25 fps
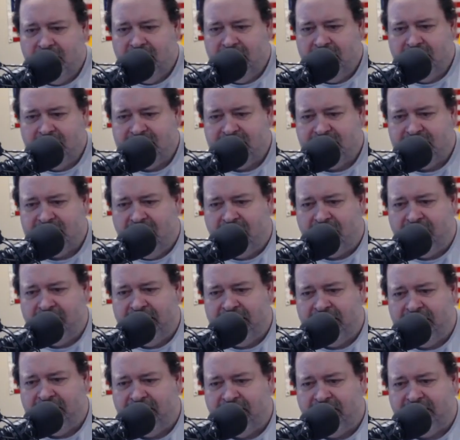Celery
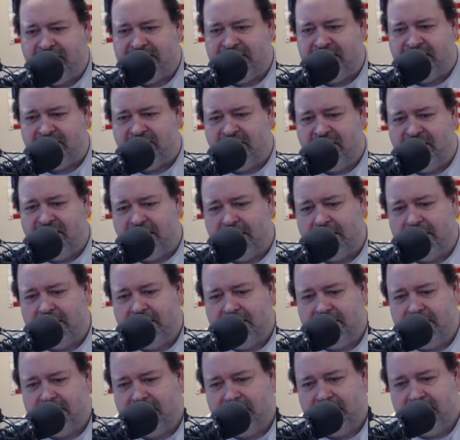and crunchy at work.
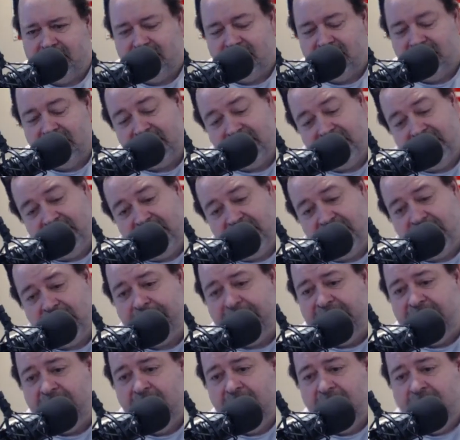I
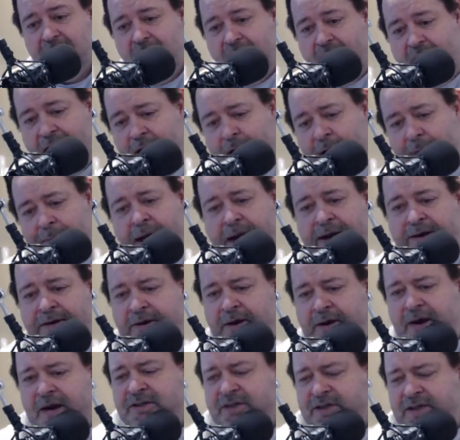mean, I don't mind
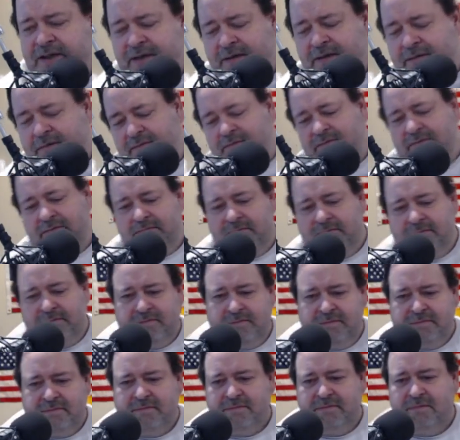crunchy.
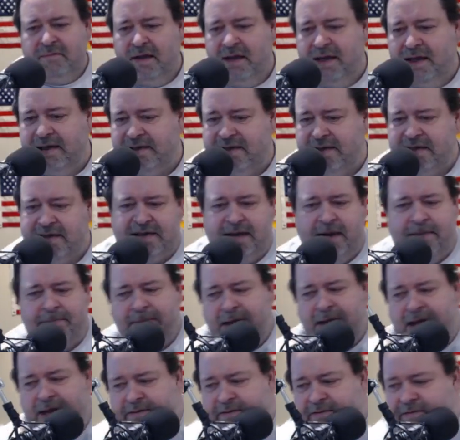It does come
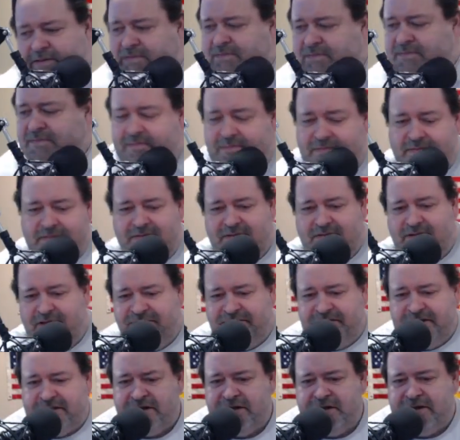back to
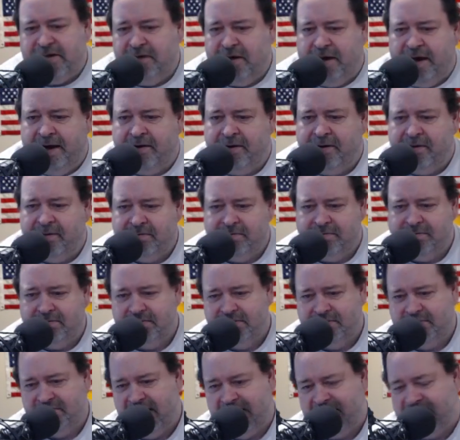visit you later
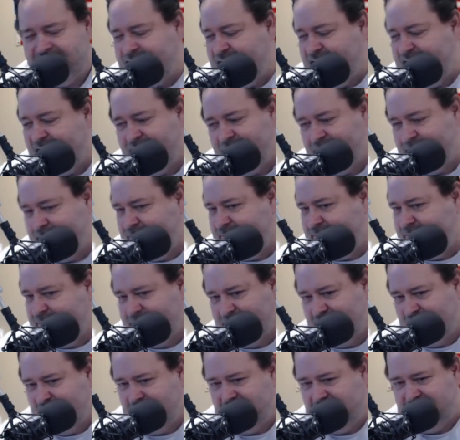that day
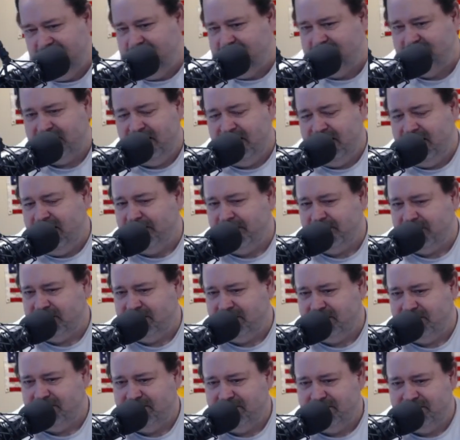or the next day. I'm
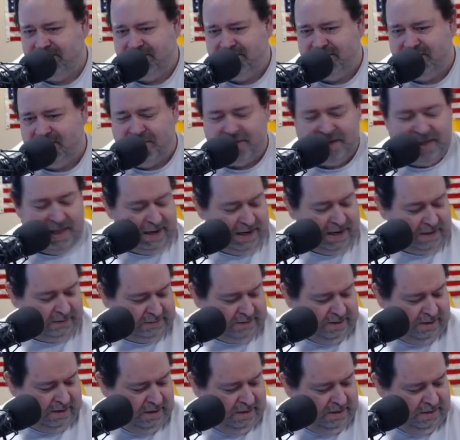just throwing that out
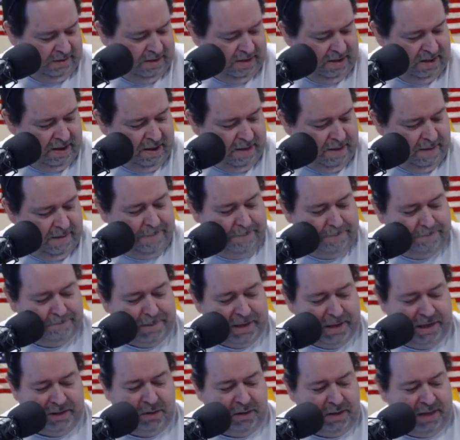there.
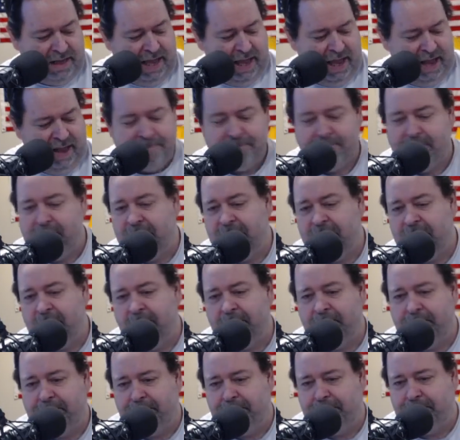But you can't put it
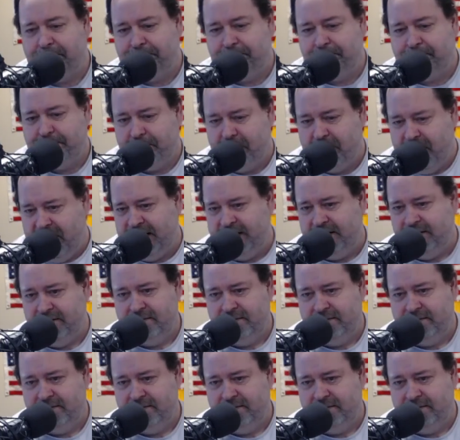on bread.